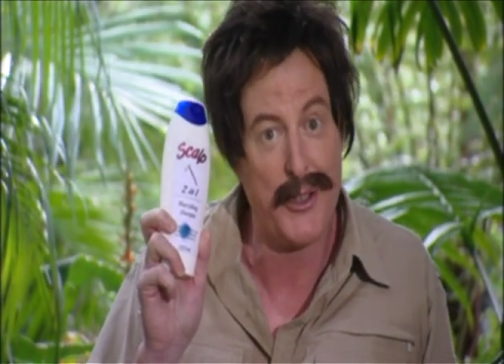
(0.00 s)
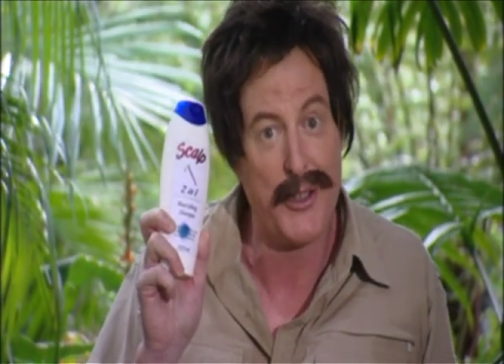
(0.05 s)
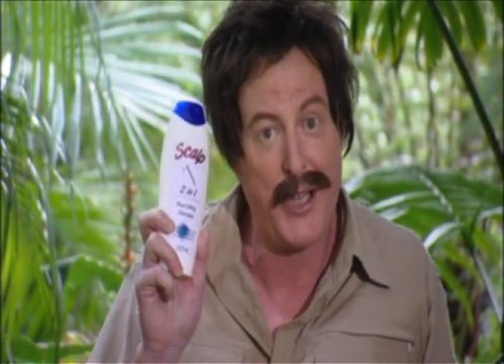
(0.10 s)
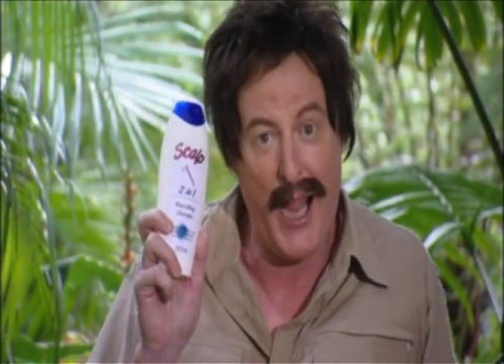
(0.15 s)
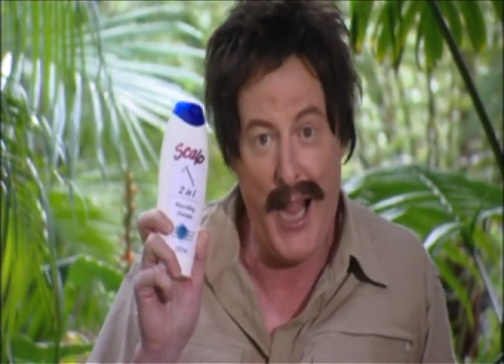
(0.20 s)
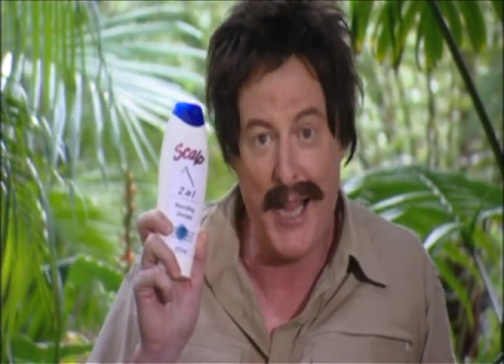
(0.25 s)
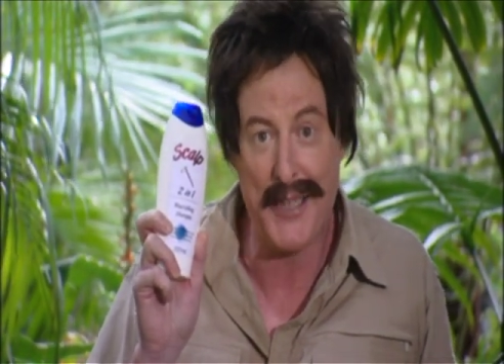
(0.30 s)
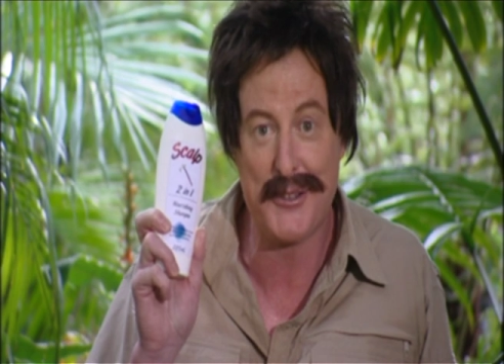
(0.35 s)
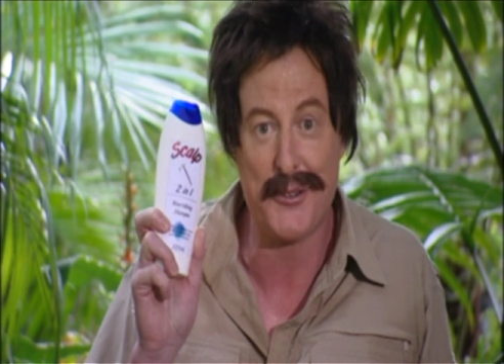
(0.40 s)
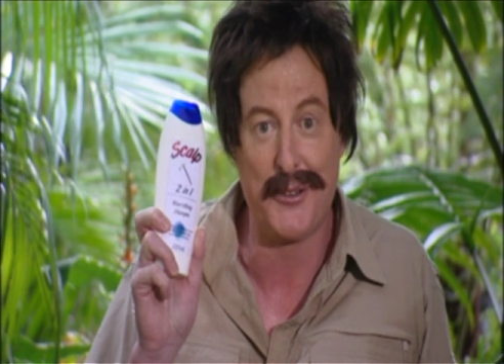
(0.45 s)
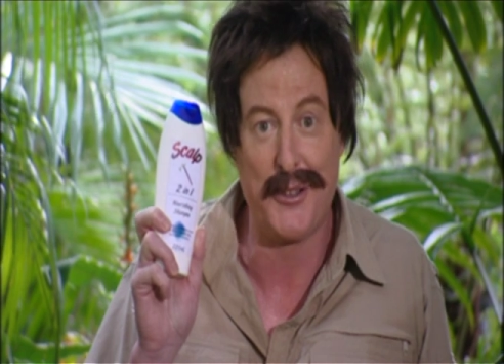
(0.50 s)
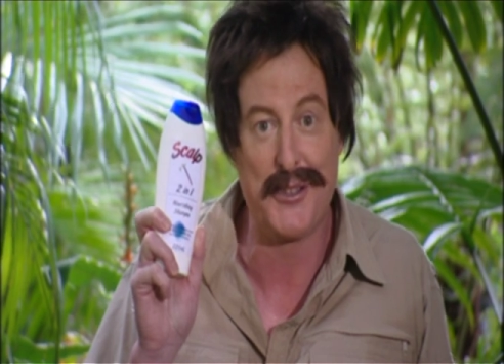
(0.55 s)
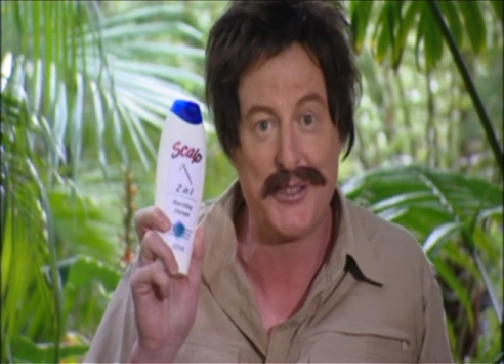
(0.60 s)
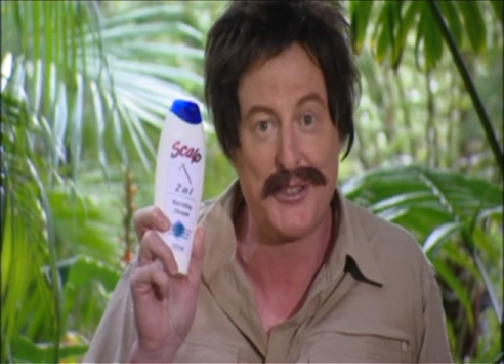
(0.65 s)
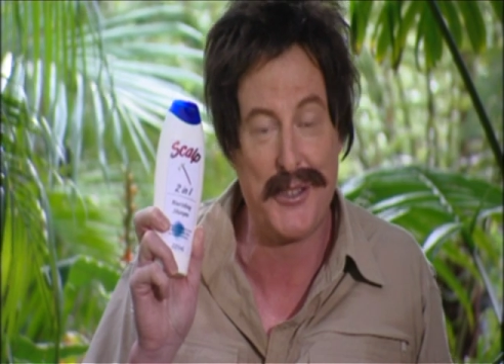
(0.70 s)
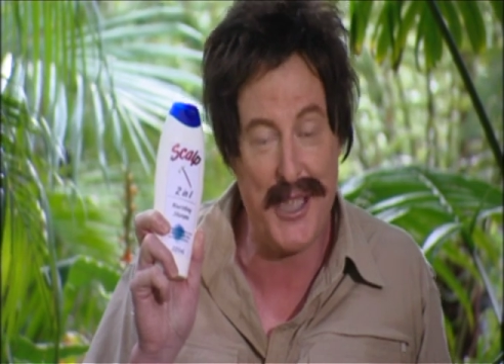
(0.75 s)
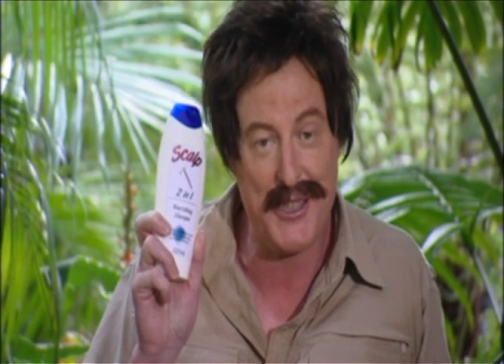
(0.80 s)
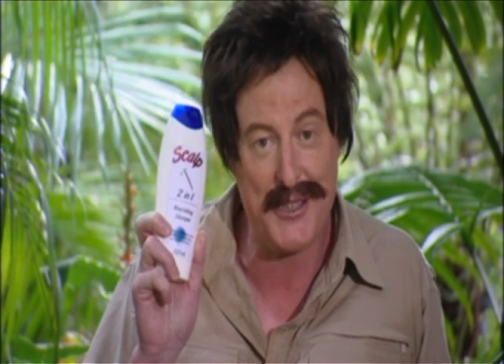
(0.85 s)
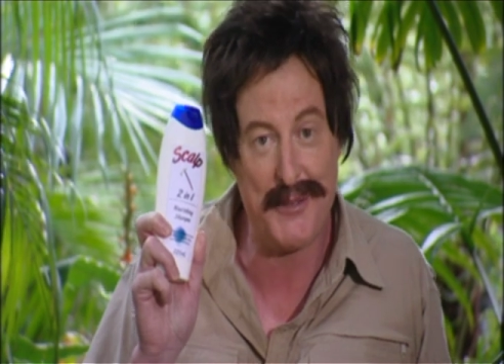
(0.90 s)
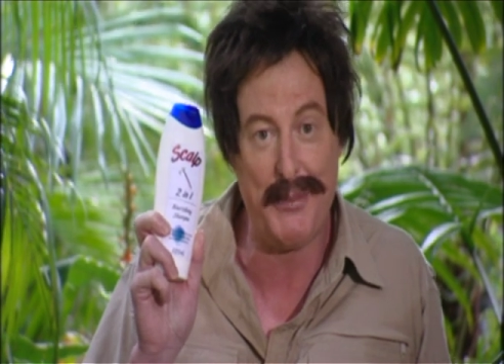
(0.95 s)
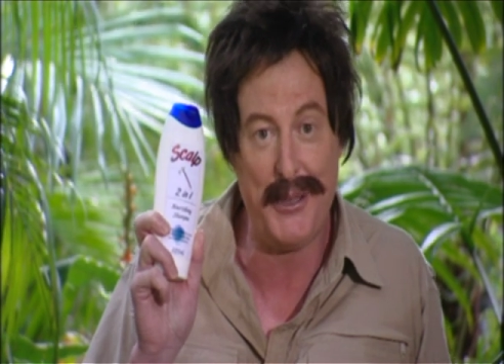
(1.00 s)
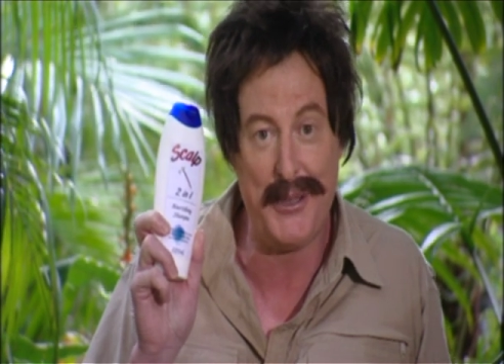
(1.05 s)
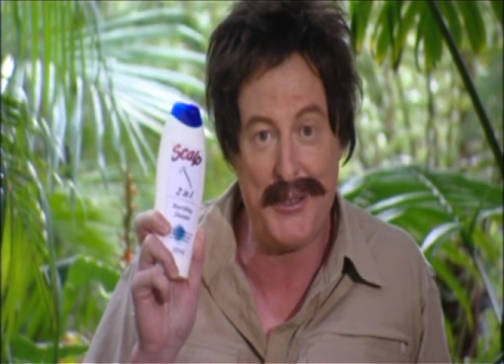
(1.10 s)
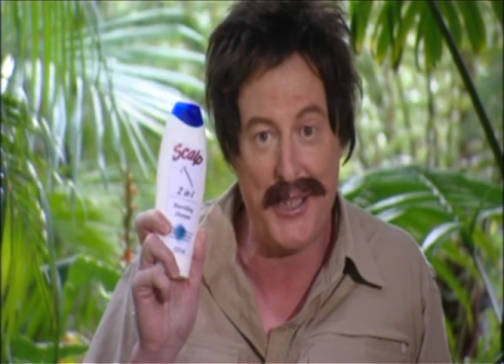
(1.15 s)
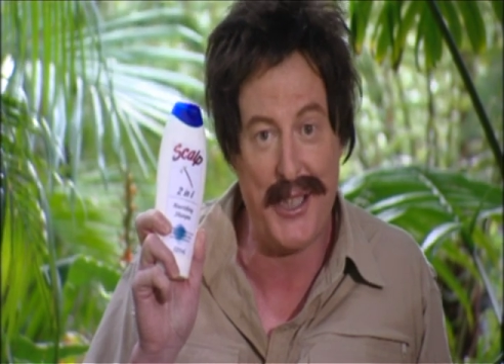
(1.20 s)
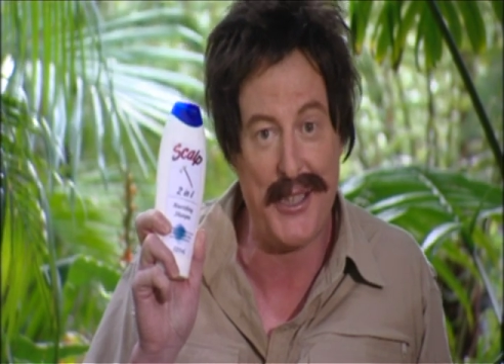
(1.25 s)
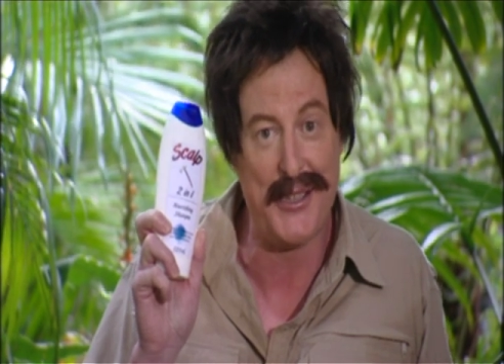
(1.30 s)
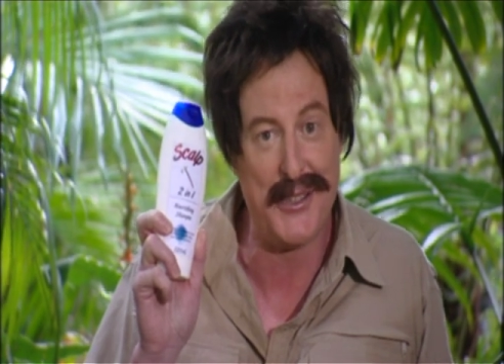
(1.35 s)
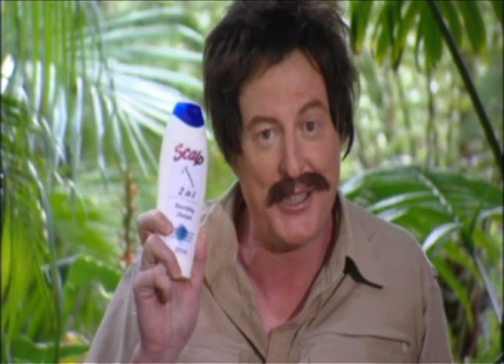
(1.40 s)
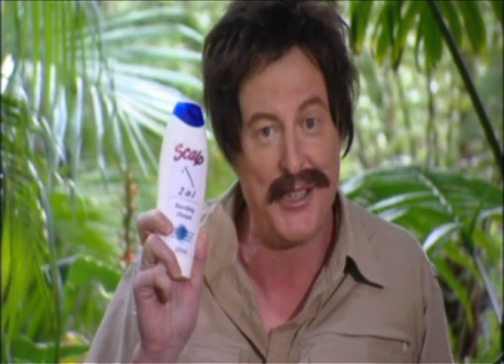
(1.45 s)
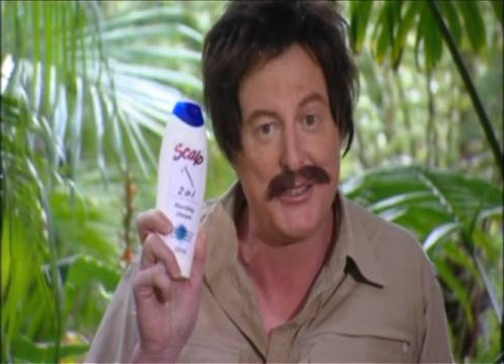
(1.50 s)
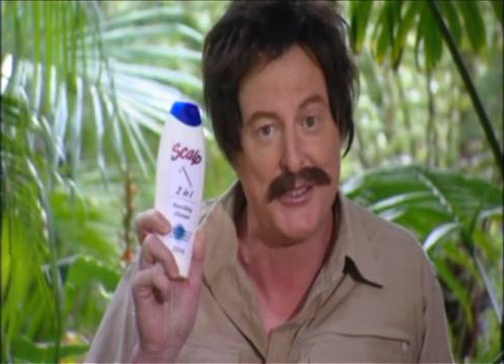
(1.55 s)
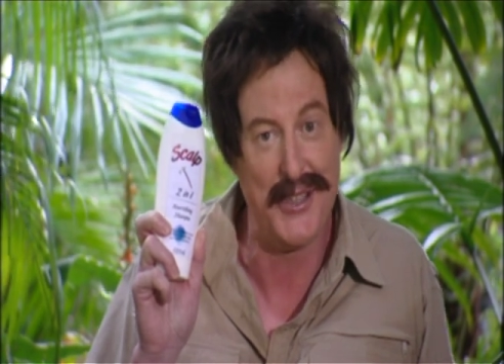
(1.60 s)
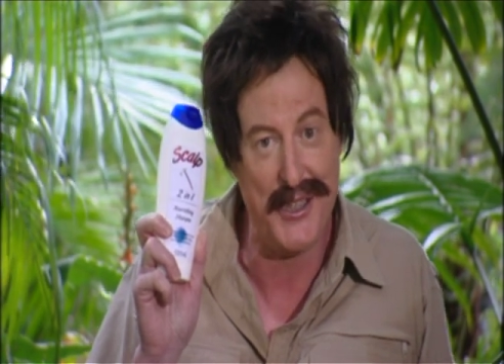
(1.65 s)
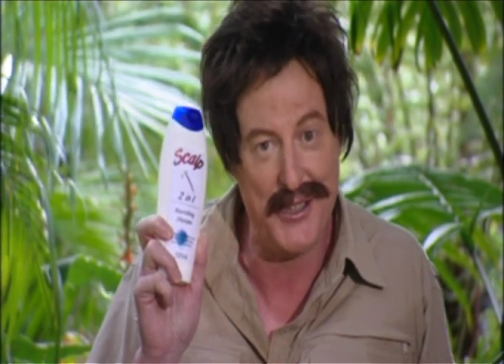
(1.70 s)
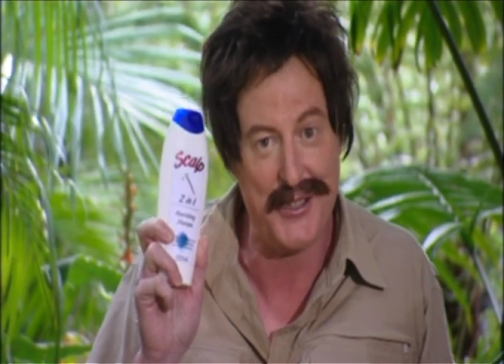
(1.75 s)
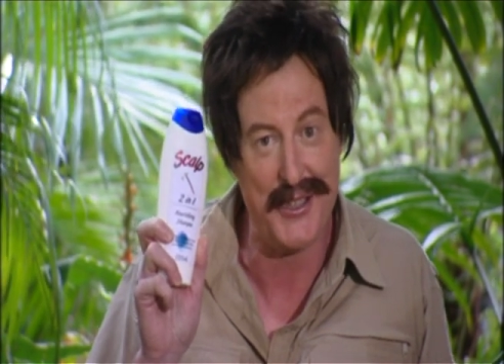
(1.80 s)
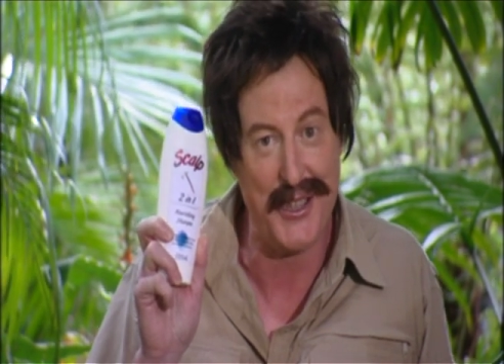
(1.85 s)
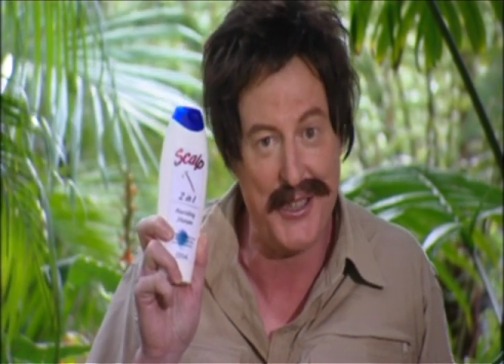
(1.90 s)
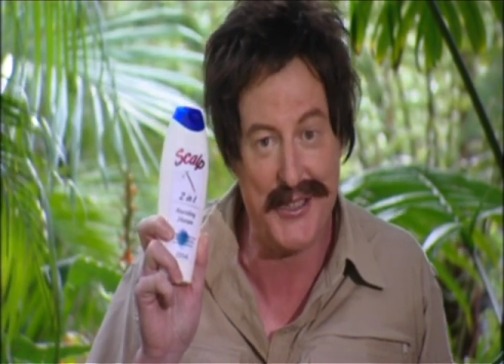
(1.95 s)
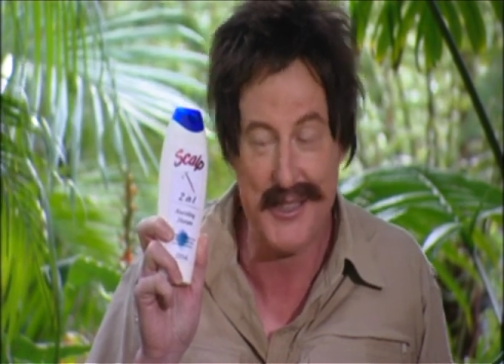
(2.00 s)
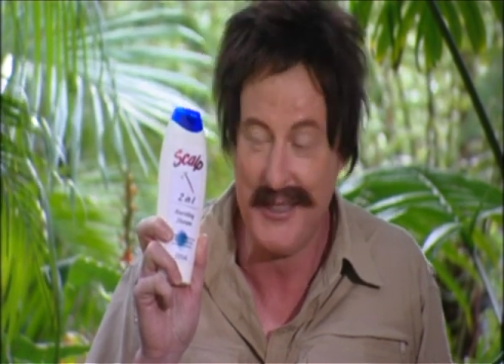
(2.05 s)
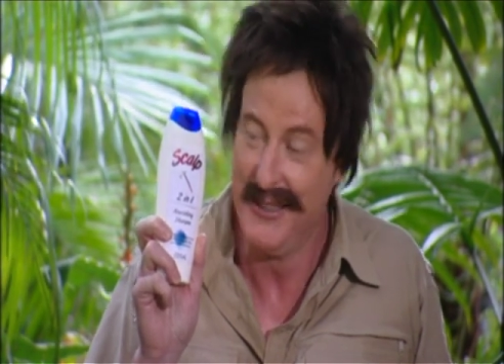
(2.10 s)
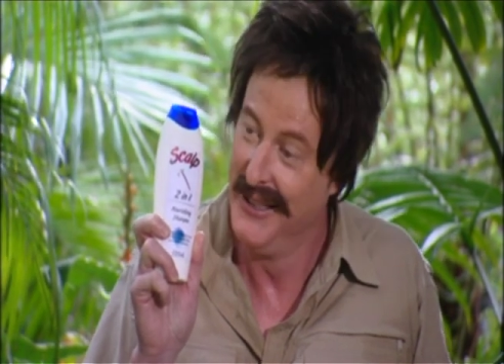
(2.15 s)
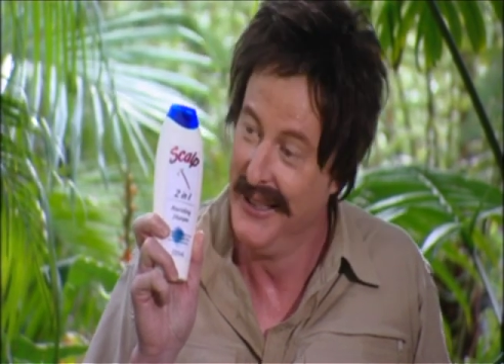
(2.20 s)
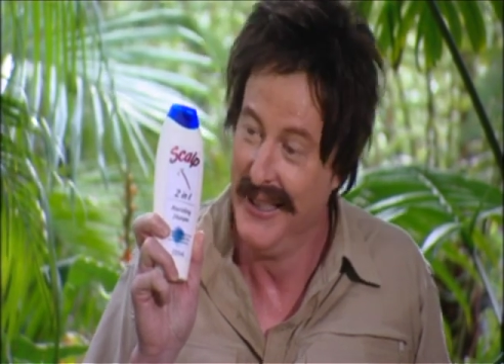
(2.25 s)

cancerous cesspit that is existence,